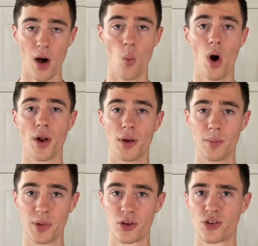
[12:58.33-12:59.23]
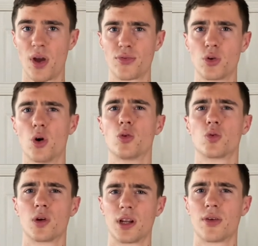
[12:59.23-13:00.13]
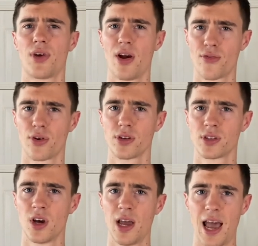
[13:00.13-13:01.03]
One, because you have to go to a lot of effort